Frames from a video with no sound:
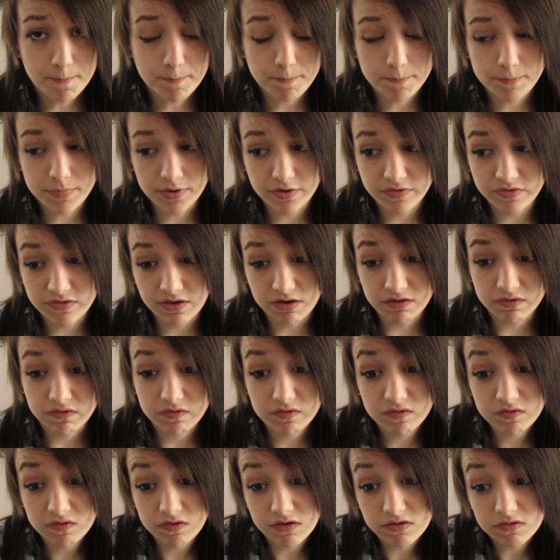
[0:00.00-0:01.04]
But
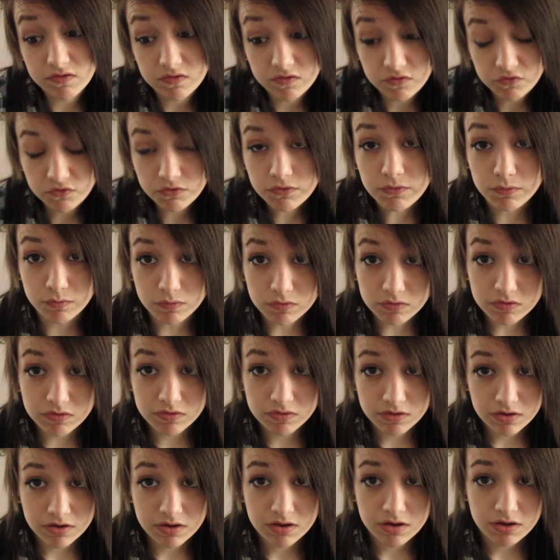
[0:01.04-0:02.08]
that's the truth.
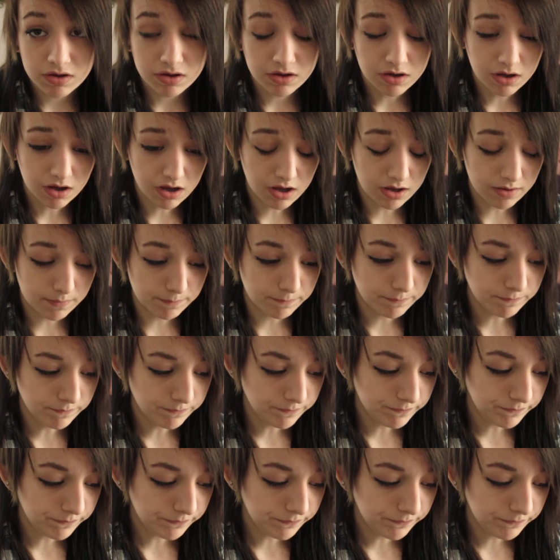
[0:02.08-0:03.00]
I've